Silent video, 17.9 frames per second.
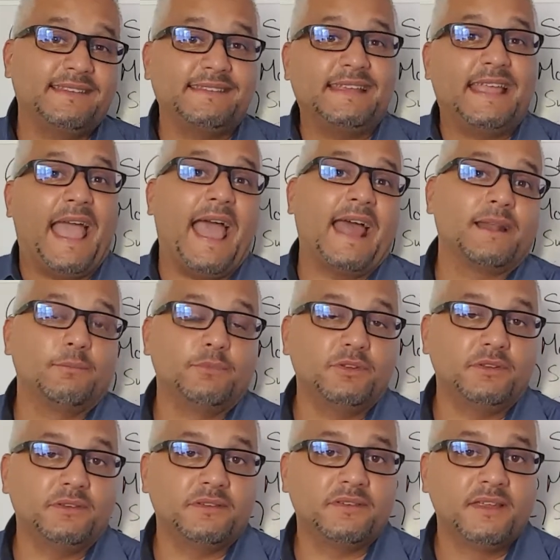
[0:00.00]
the
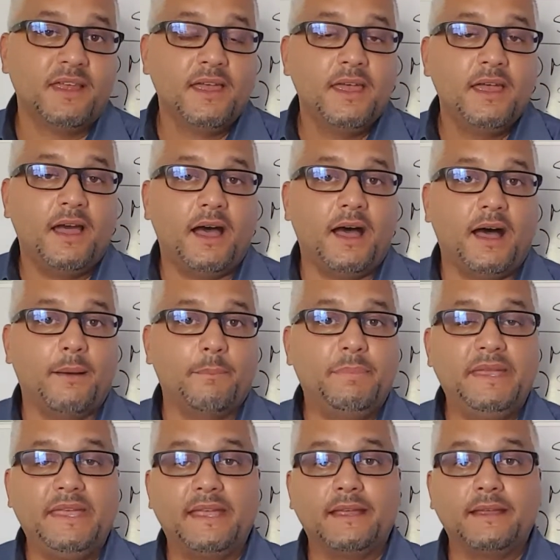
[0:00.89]
animals
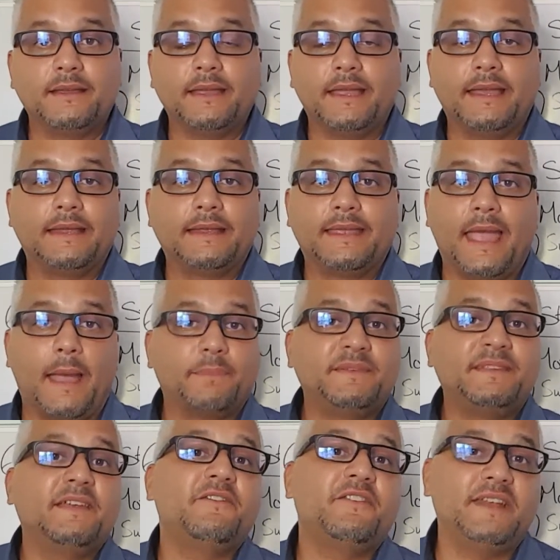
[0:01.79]
being in
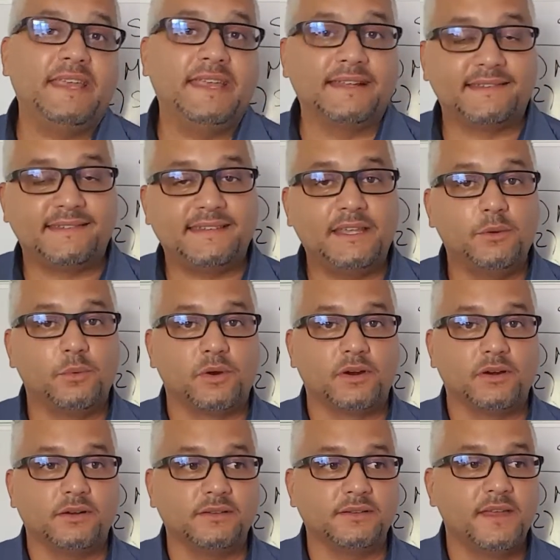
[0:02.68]
captivity at
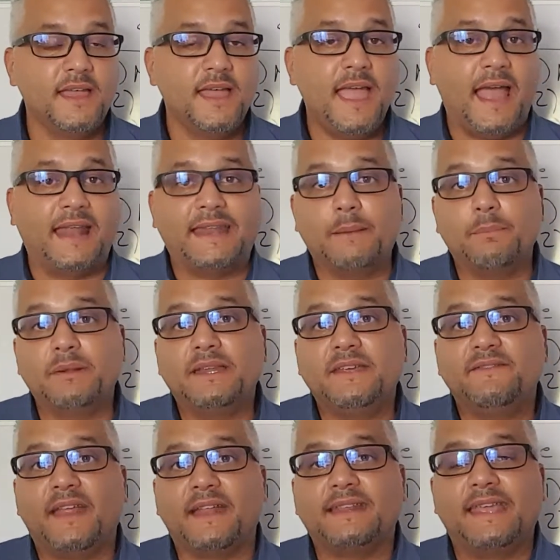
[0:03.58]
SeaWorld, and they
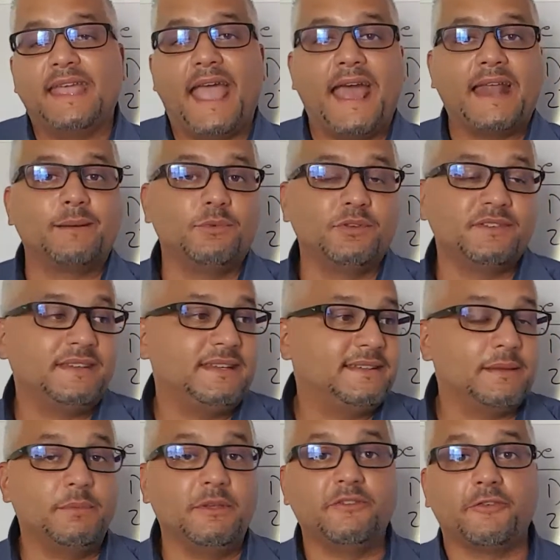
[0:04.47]
believe that the animals need
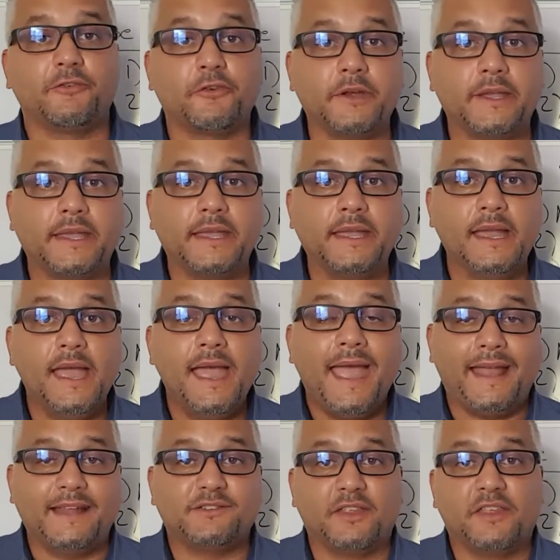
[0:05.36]
to be free.
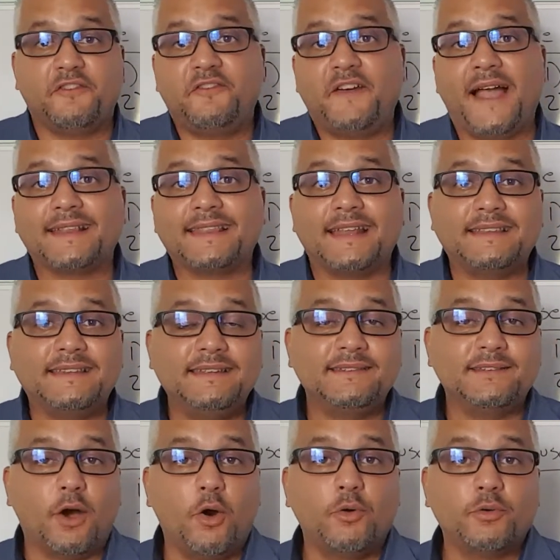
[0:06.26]
And so the fact that
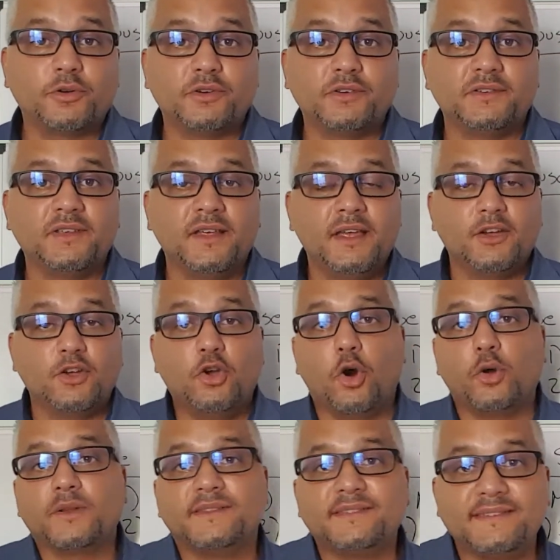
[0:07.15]
these owners
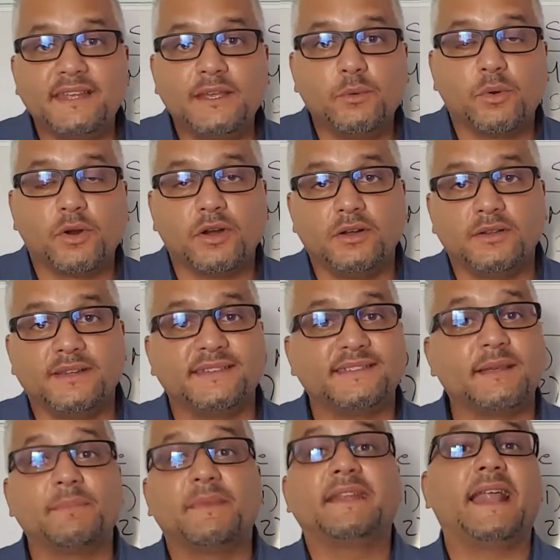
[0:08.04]
go to SeaWorld is
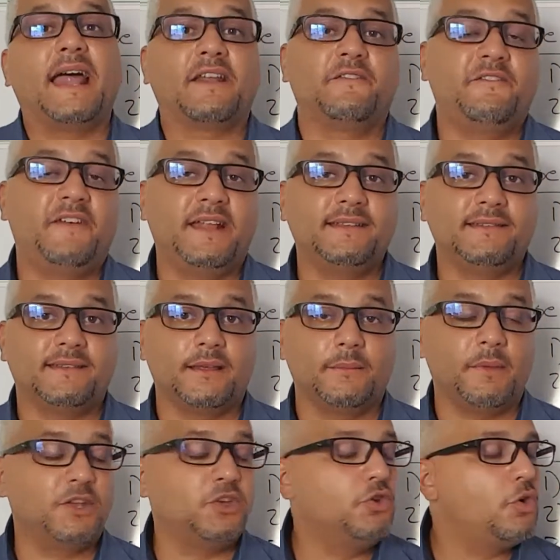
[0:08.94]
something that offends
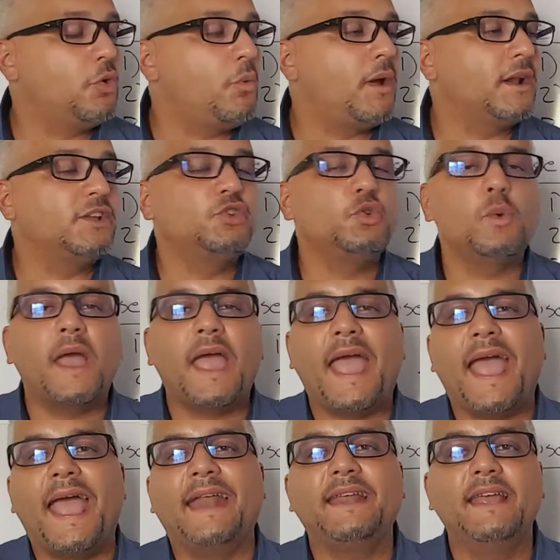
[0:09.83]
them. And you don't want to do
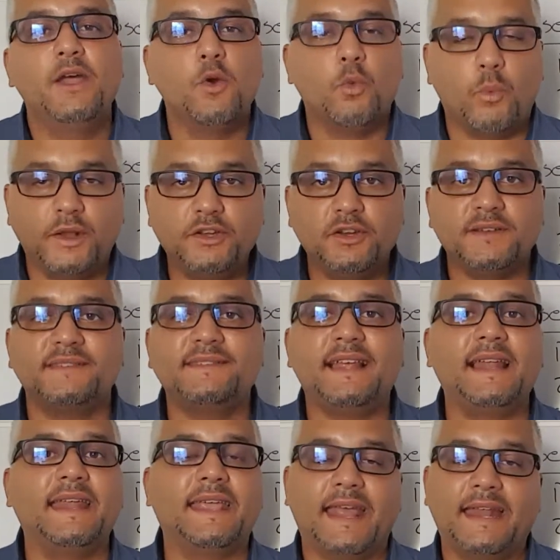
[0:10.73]
any, when you're
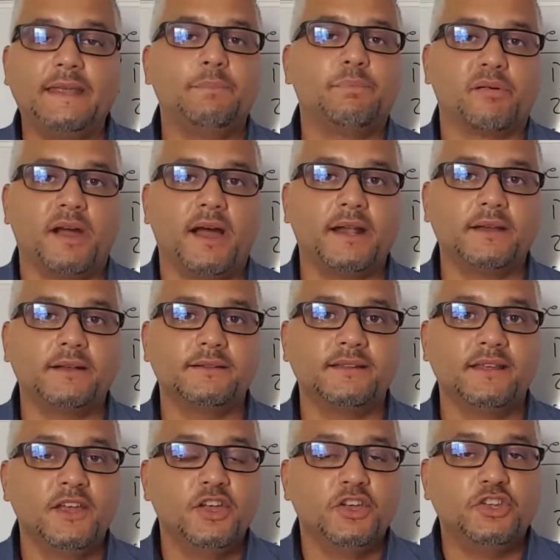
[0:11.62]
selling any
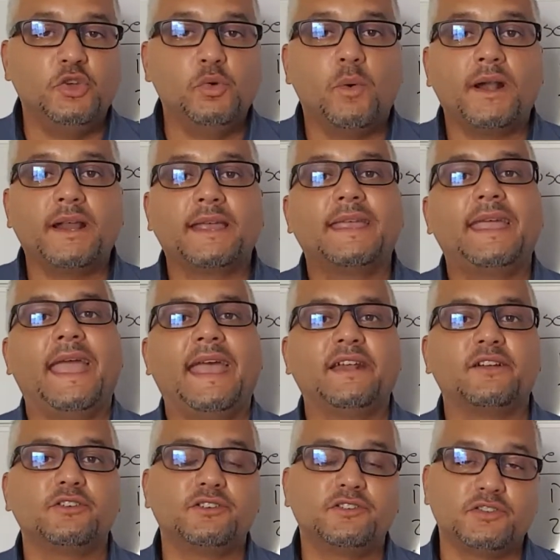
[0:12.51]
product, you want to
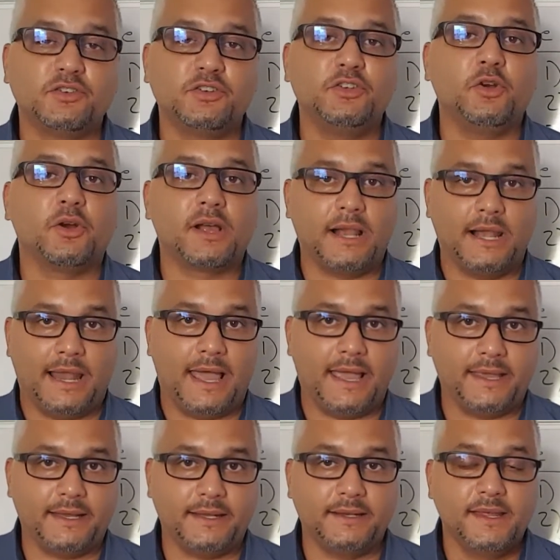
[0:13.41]
cater to your
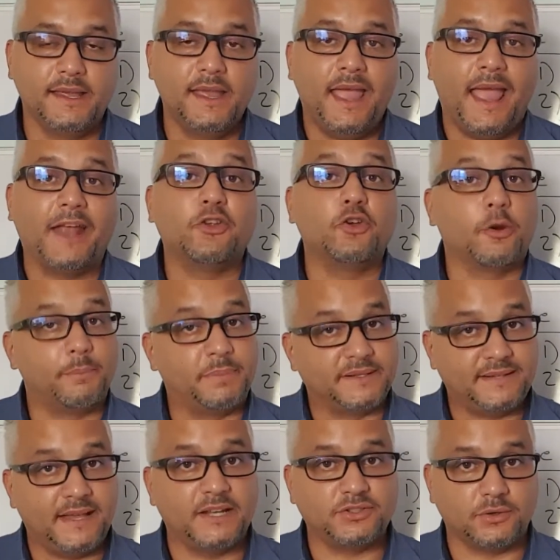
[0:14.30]
client and your
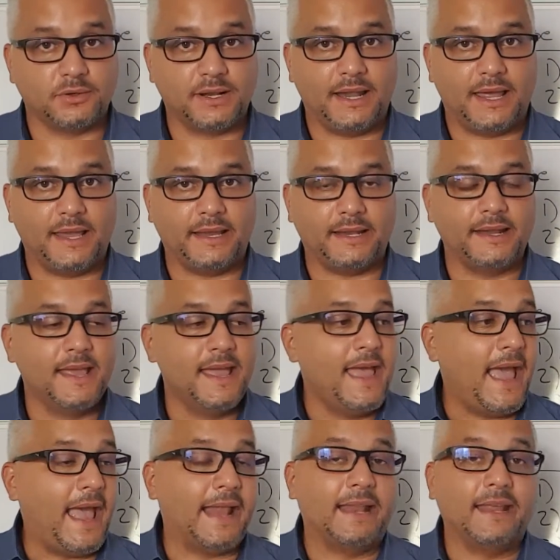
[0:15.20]
potential client.
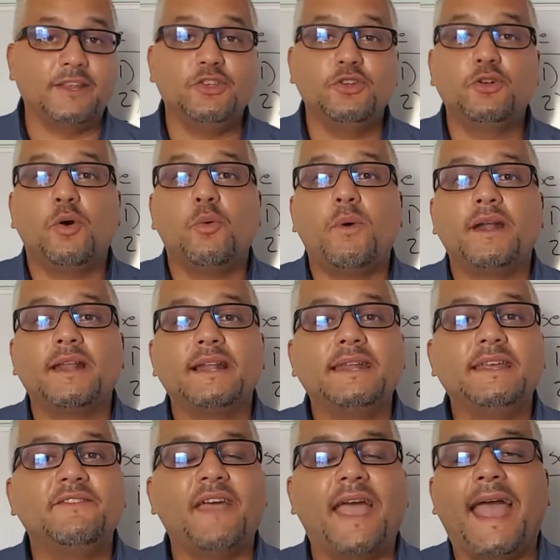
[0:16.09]
And you don't want to
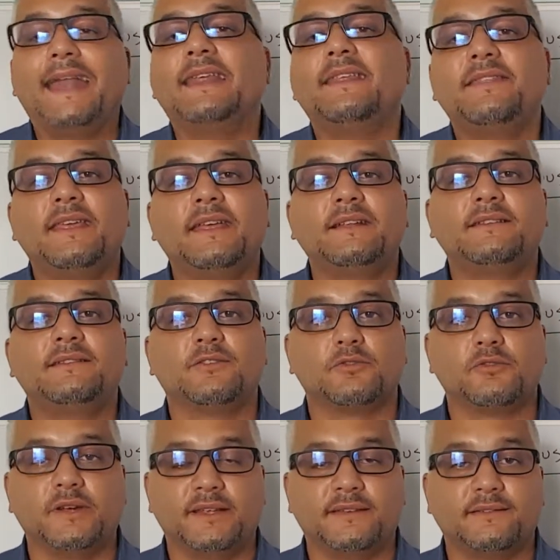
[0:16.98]
leave anything to
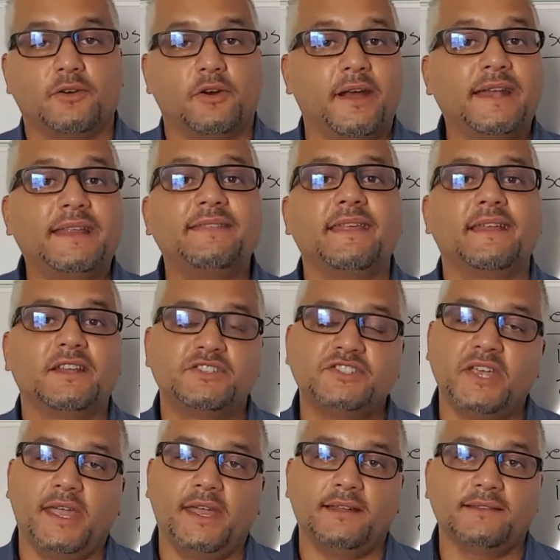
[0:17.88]
risk or anything to
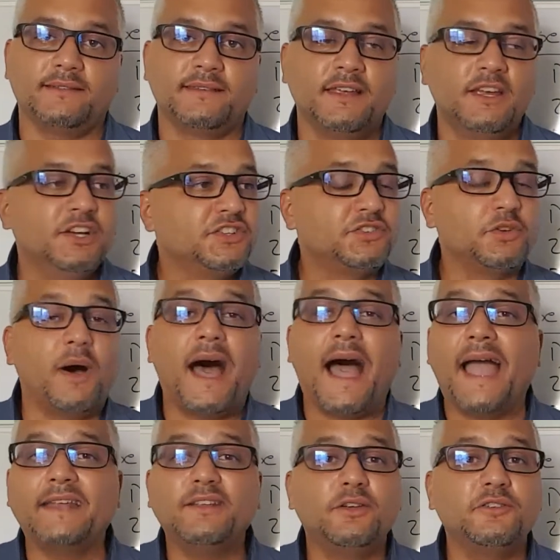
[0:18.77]
chance. So
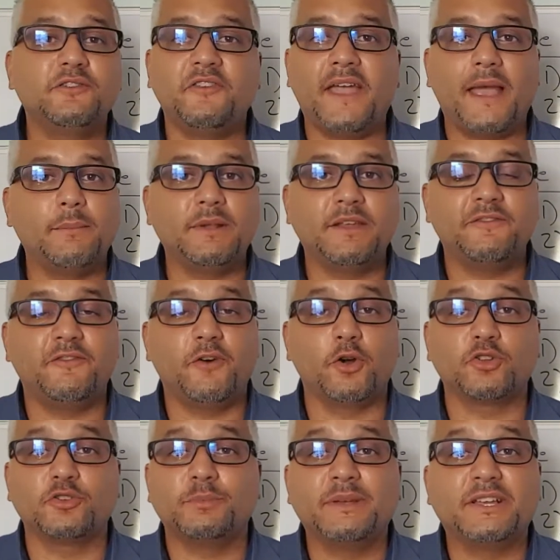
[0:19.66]
hide those family
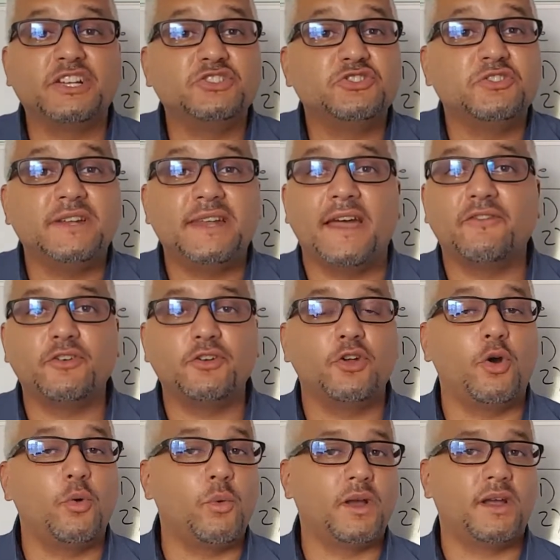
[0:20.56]
photos because you never
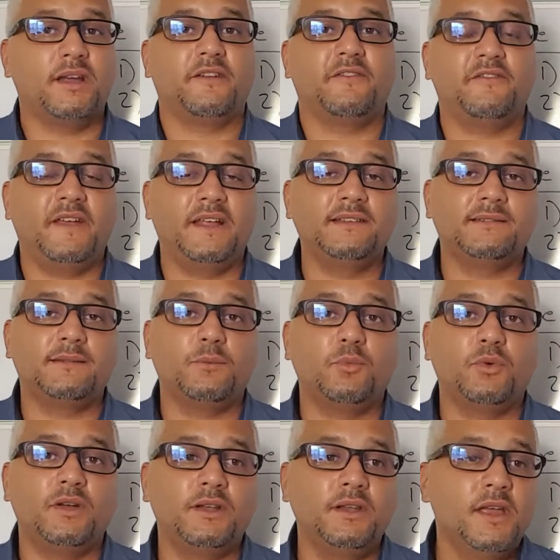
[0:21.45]
know what could offend
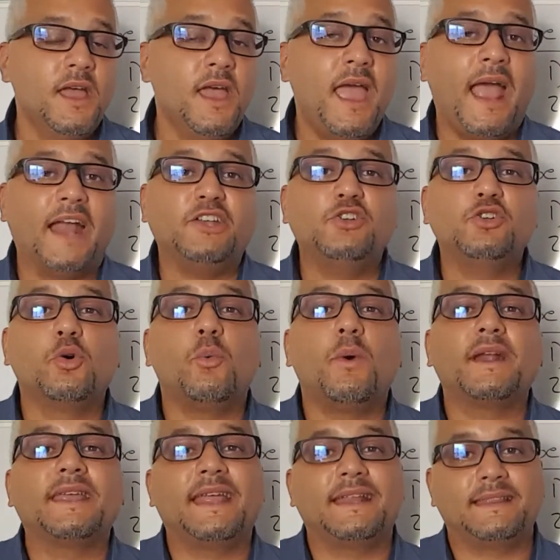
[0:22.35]
someone and you don't
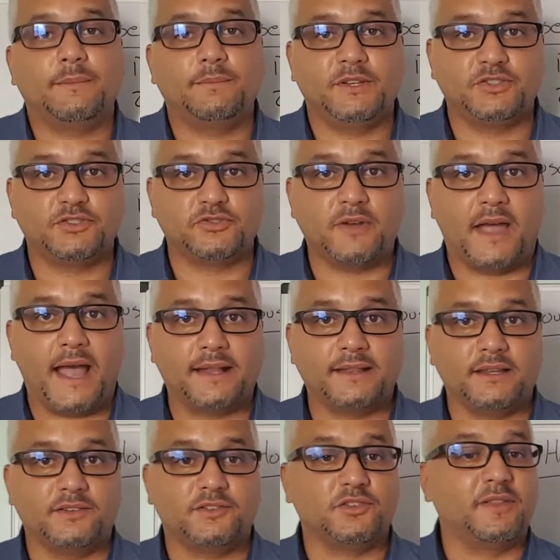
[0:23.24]
want to get them
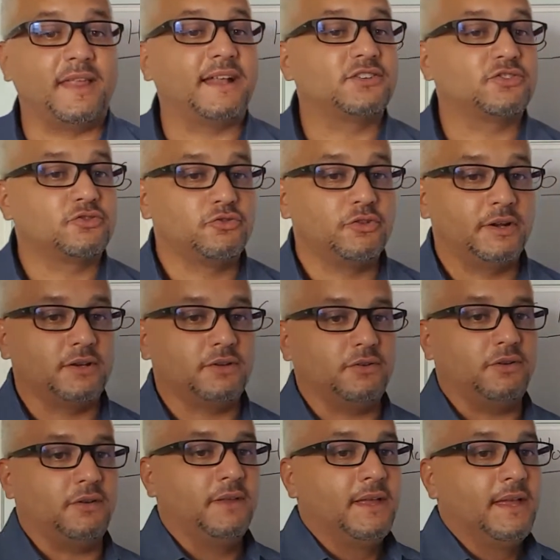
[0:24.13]
distracted. So that's
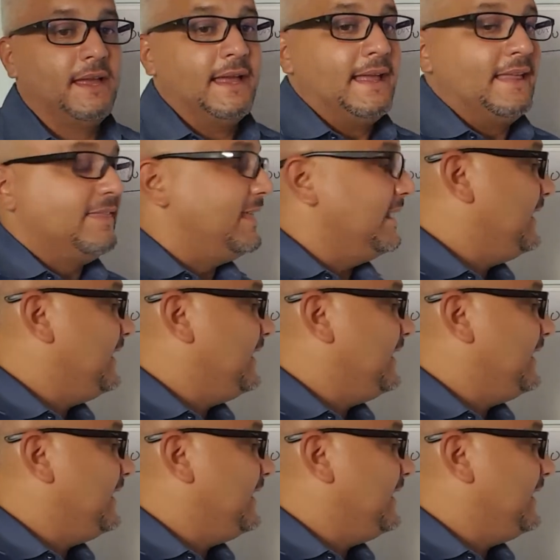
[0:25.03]
critical. The